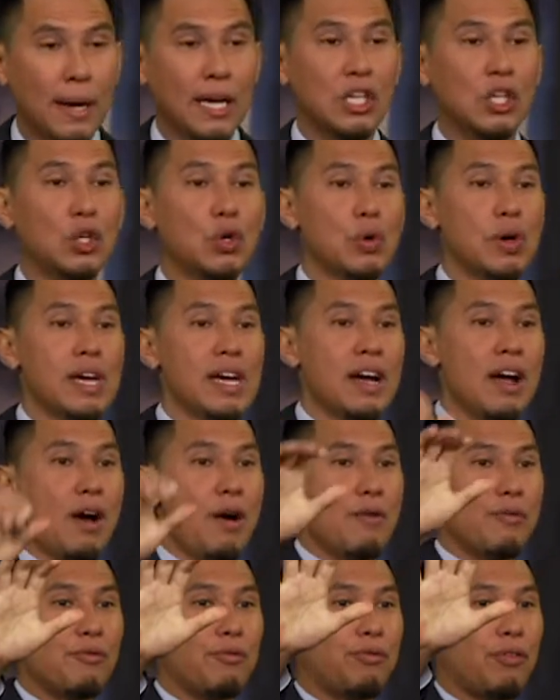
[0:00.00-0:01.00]
by doing
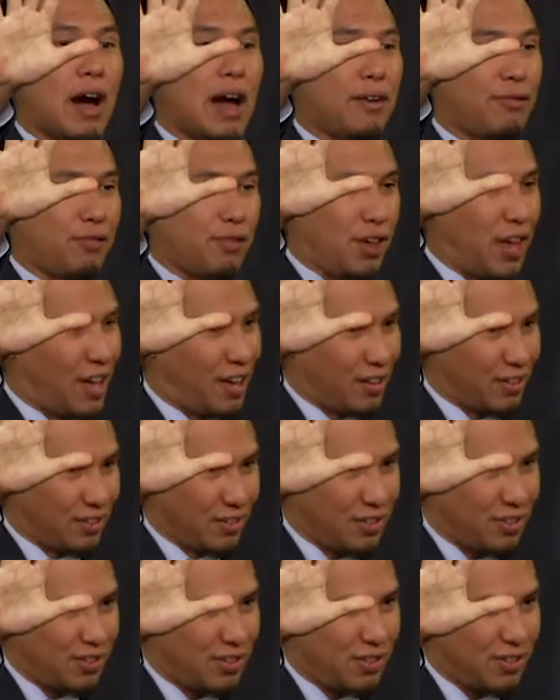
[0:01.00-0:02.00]
5
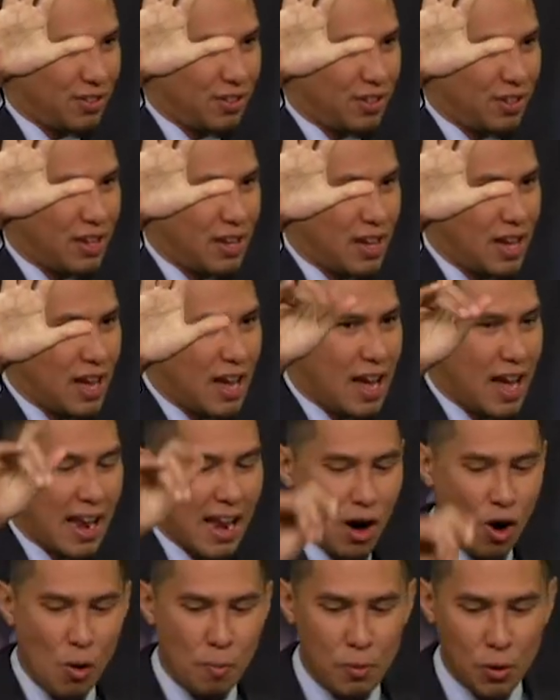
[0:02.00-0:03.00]
things.
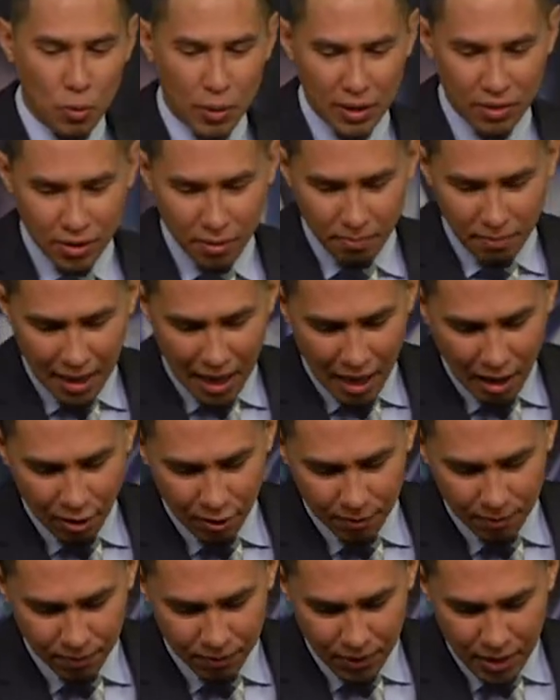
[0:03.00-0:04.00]
And I hope you write them
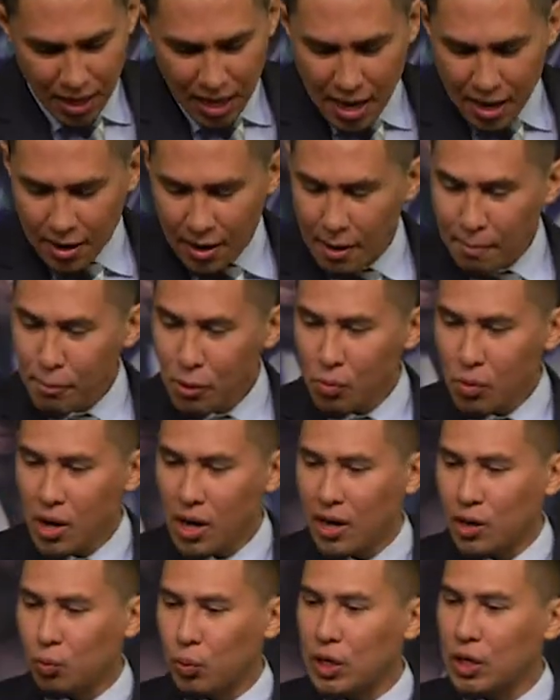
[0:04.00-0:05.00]
down. Number
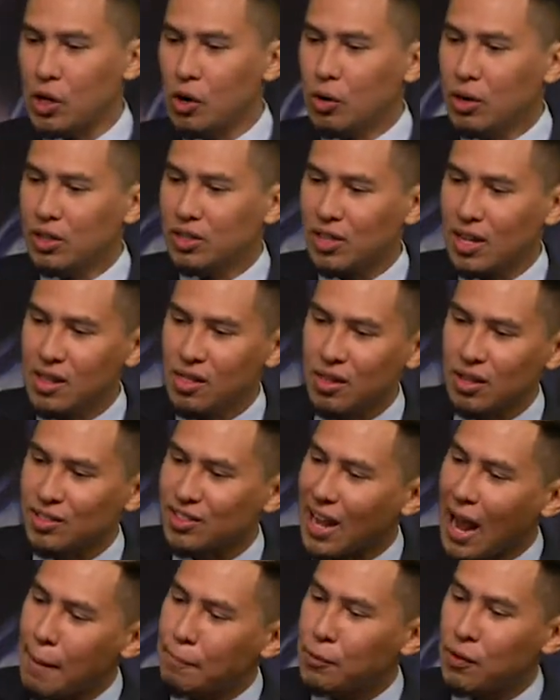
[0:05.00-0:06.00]
1, we notice in this
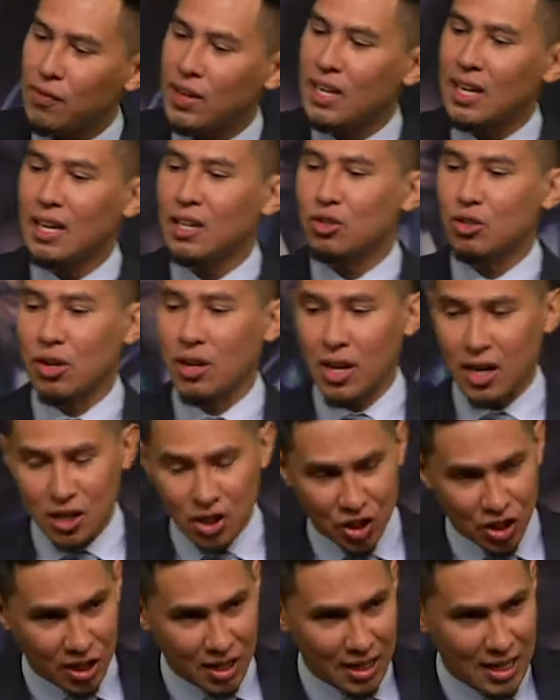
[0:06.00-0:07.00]
captivating
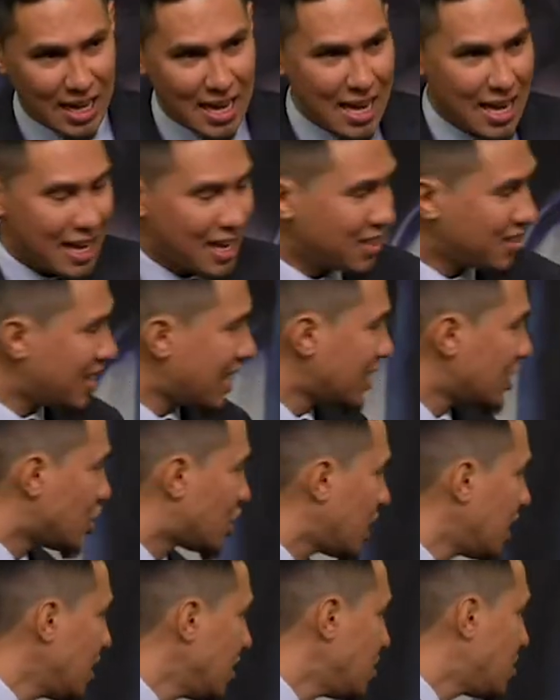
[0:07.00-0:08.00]
introduction is that
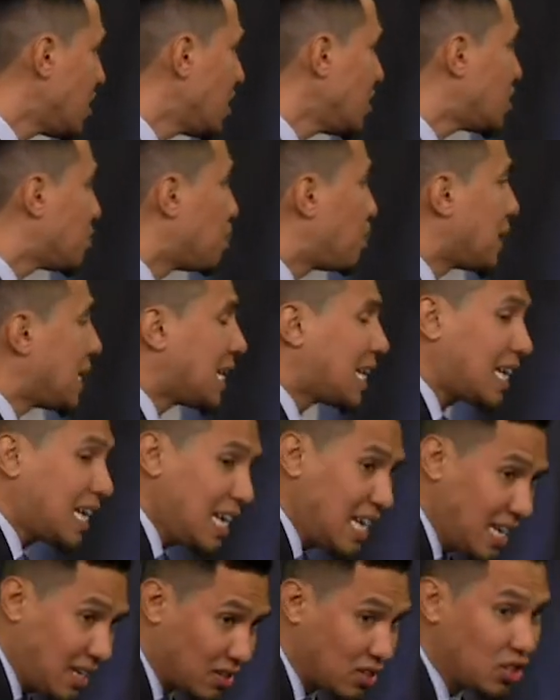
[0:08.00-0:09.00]
Jesus
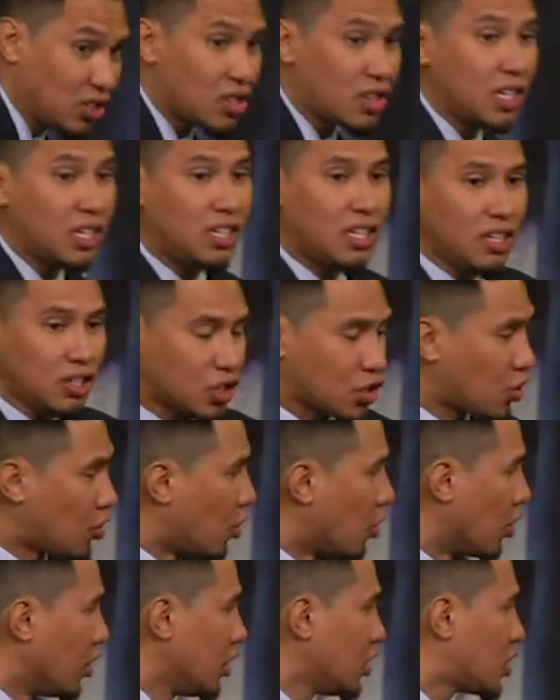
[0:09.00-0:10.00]
begins the
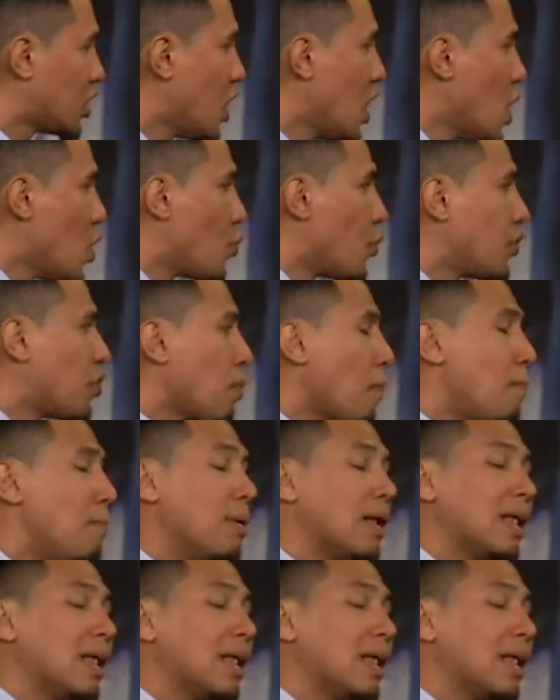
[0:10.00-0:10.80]
discourse with